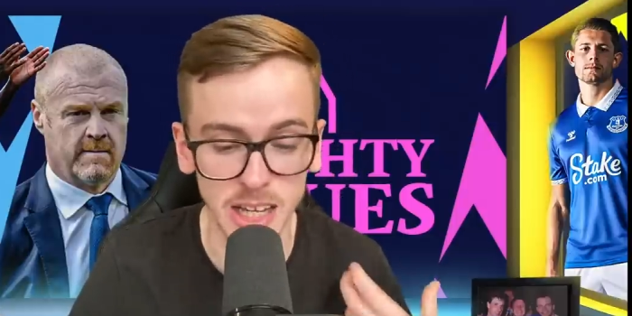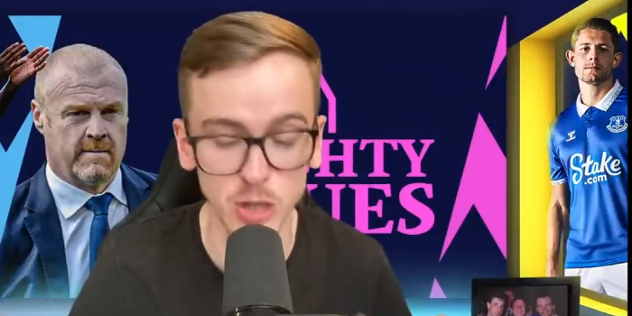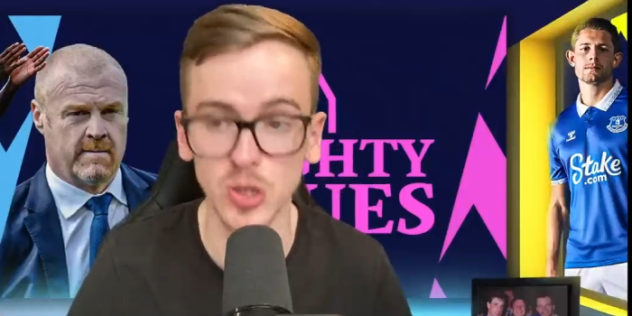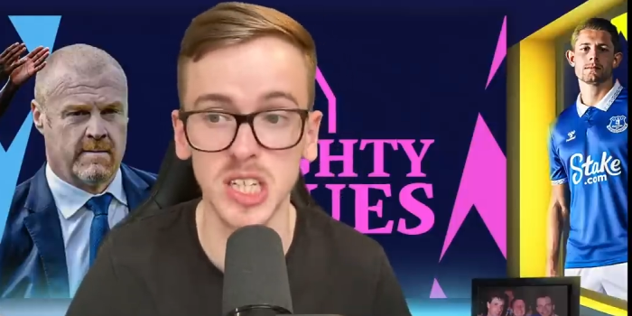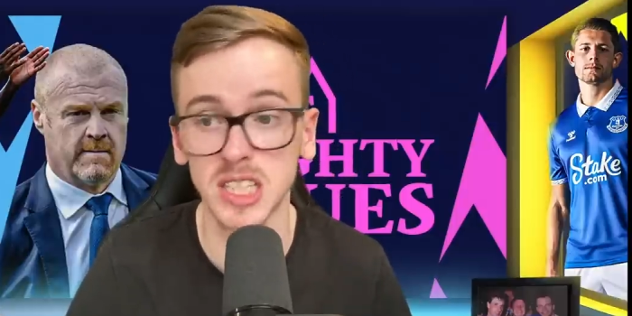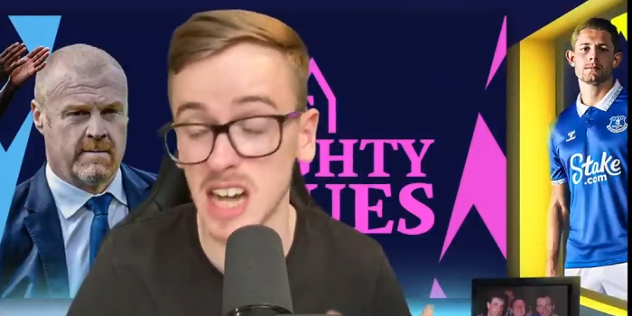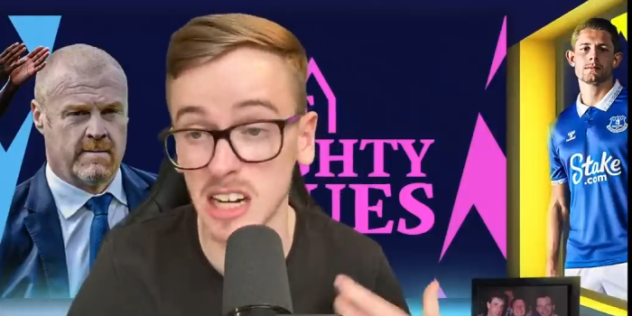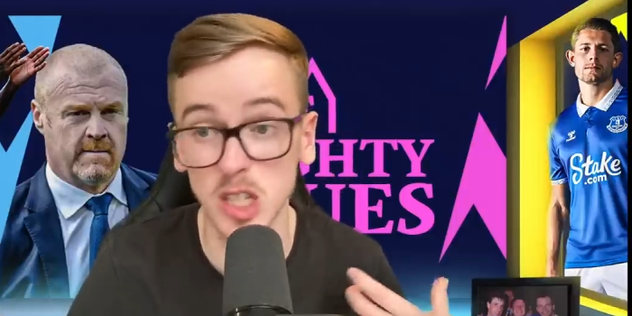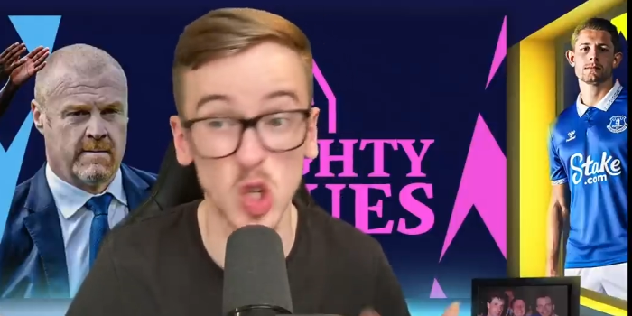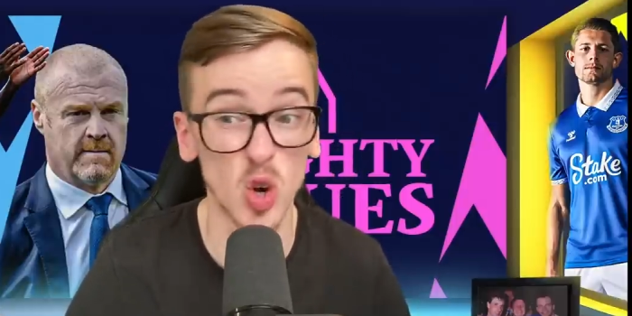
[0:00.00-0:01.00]
Speaker 1: I use this
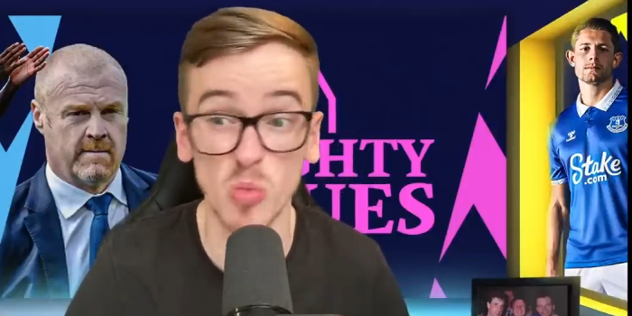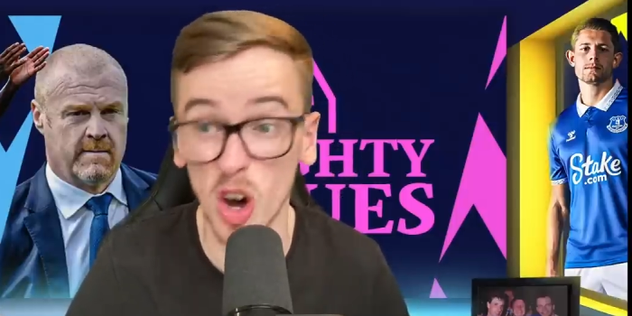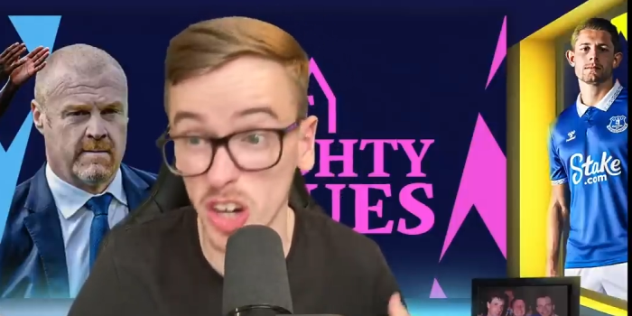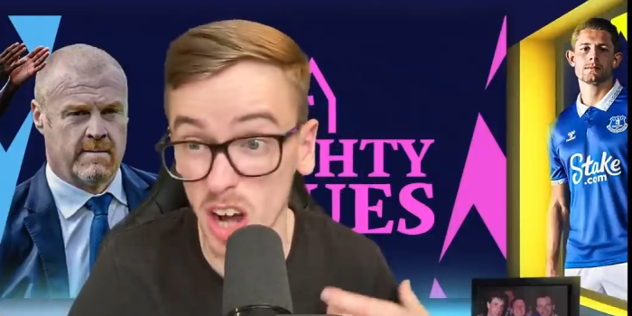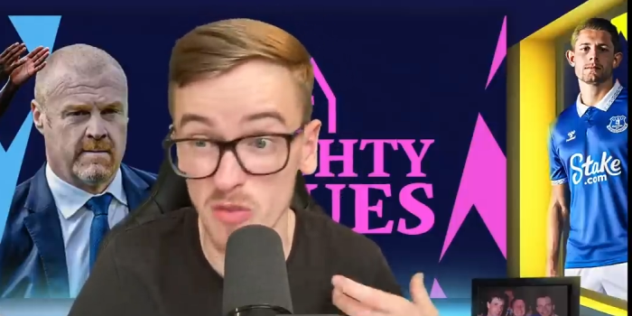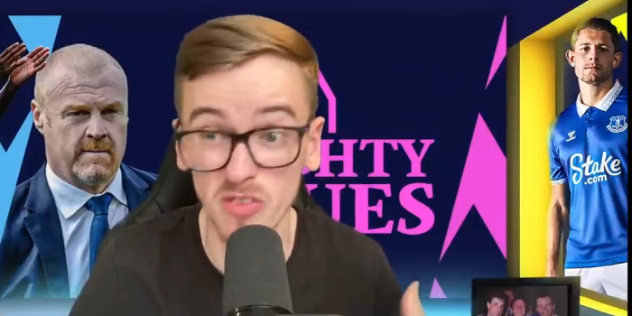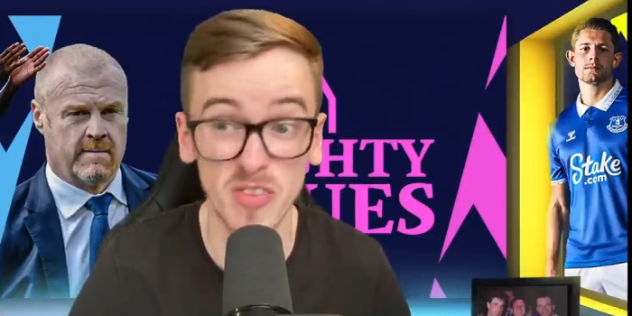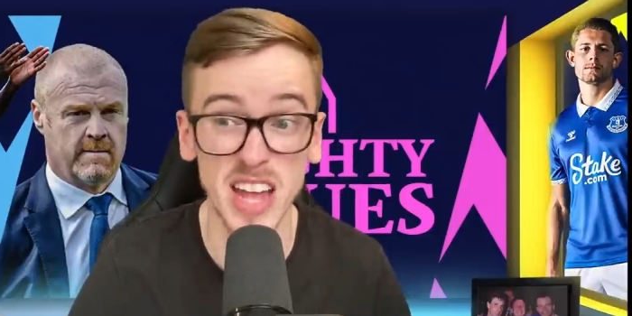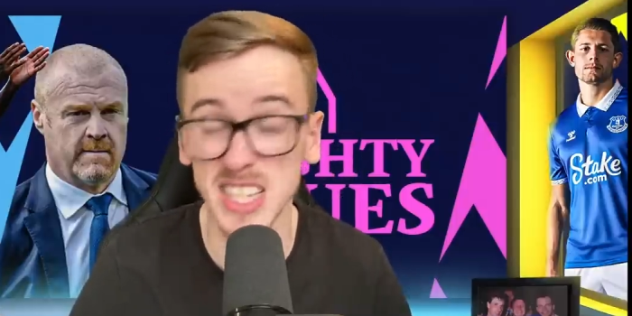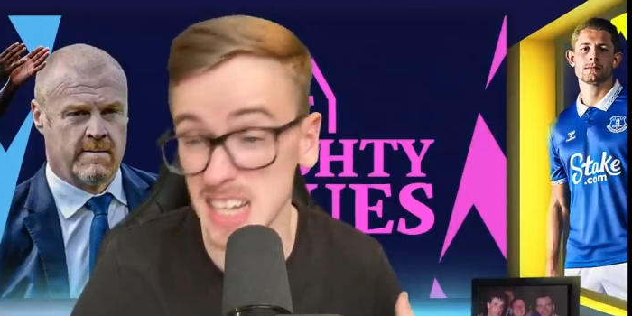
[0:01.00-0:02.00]
channel to come on and
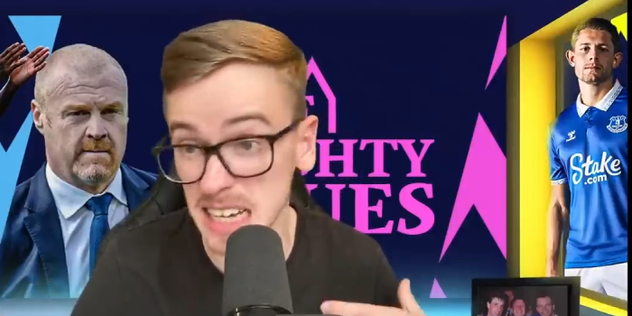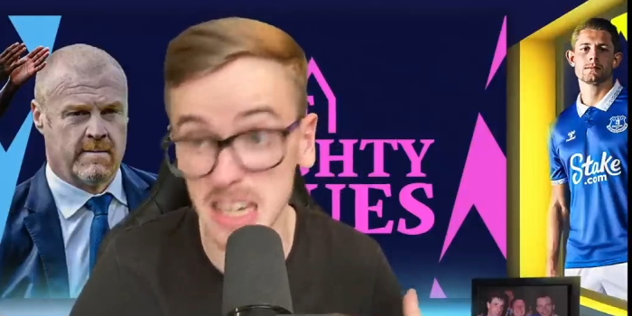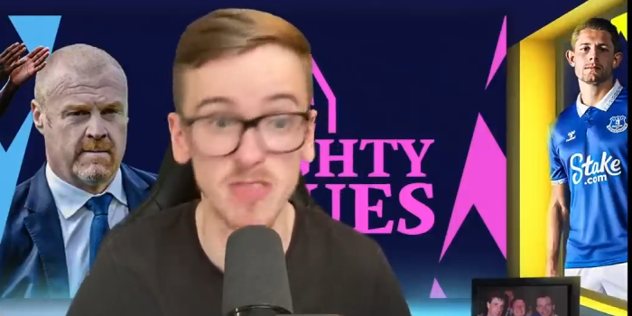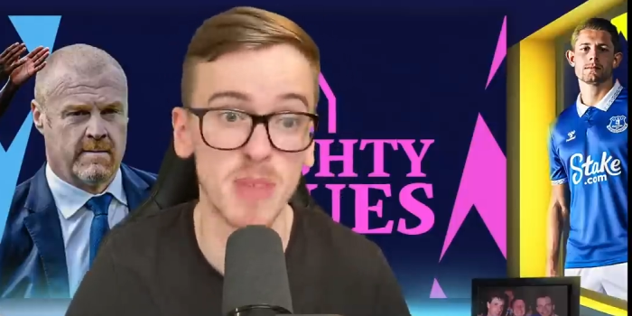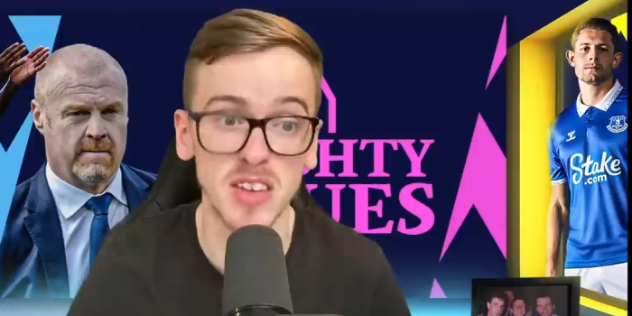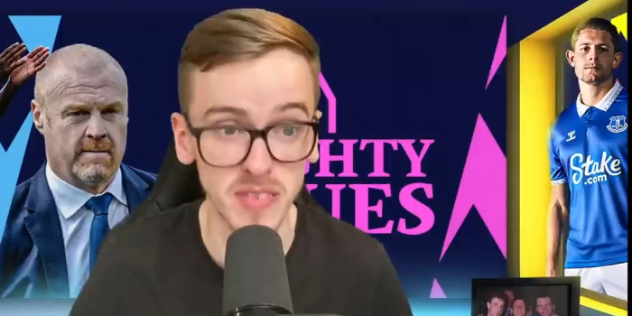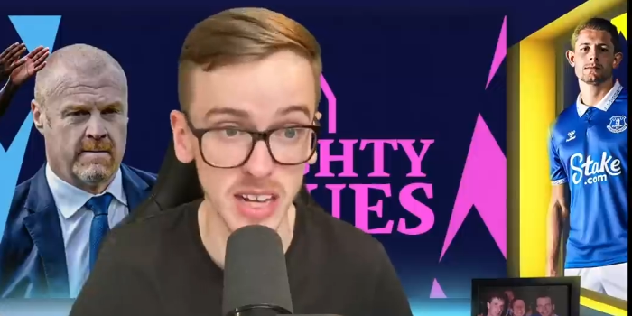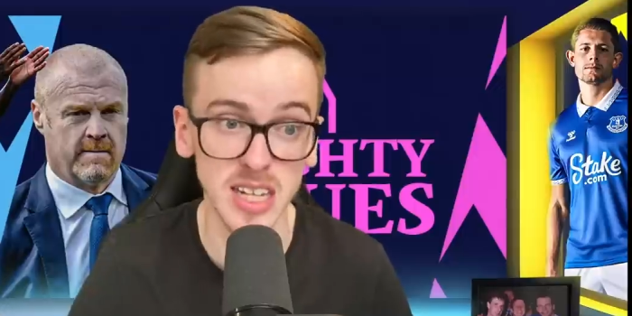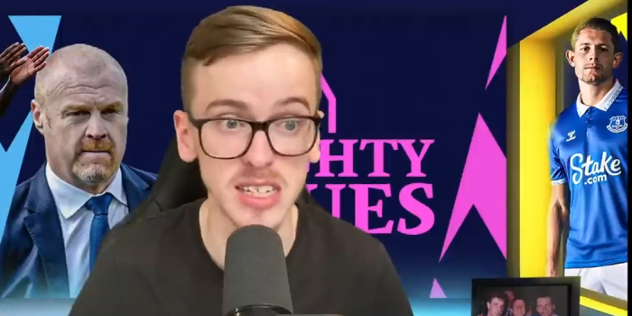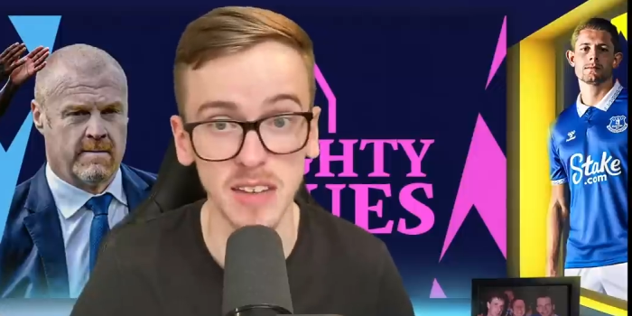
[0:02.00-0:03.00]
vent and give my
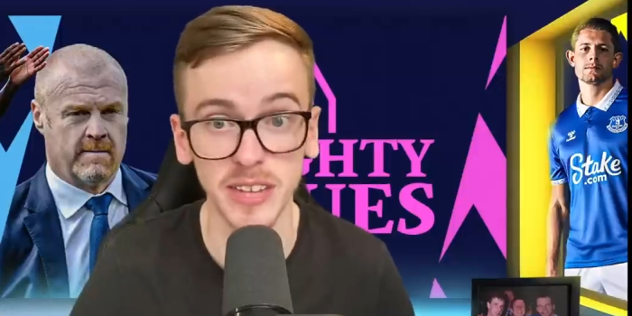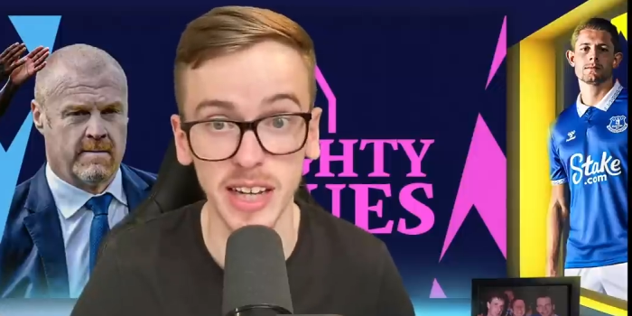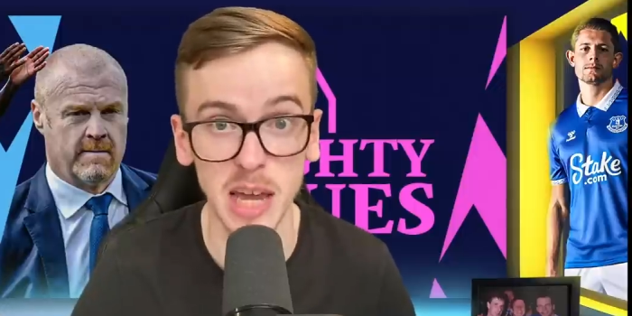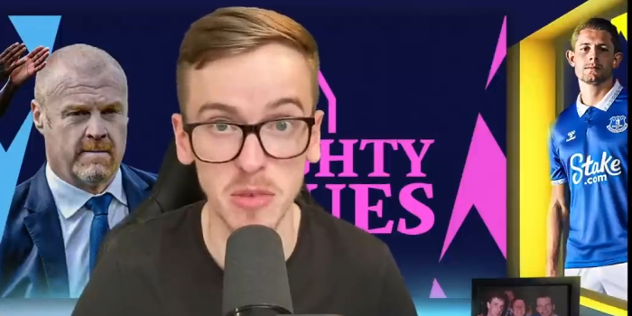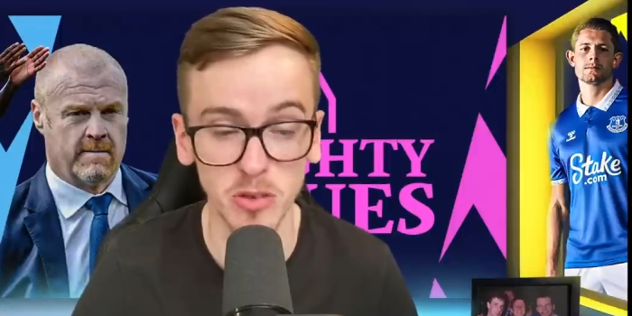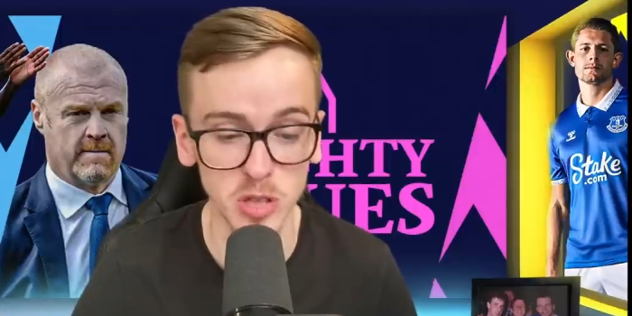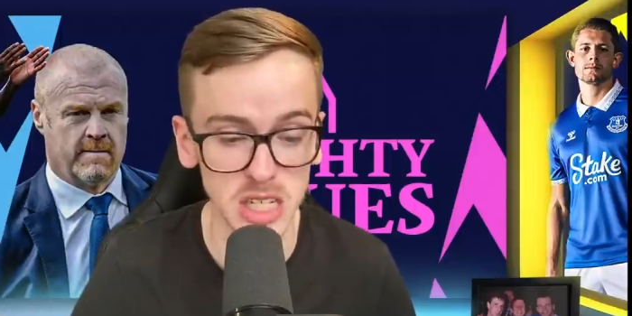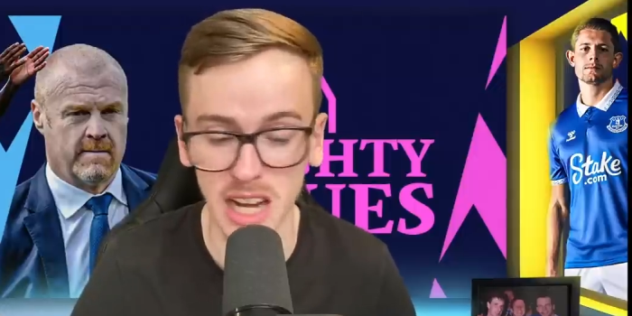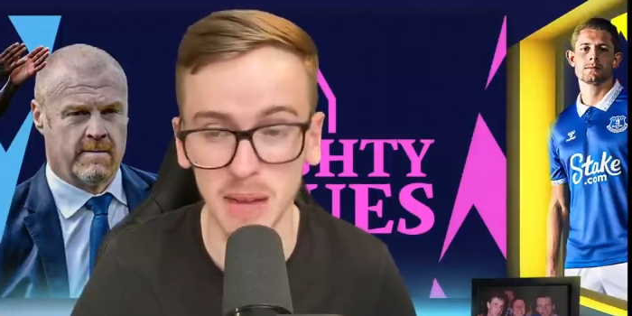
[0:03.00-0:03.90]
feelings after a game of footy.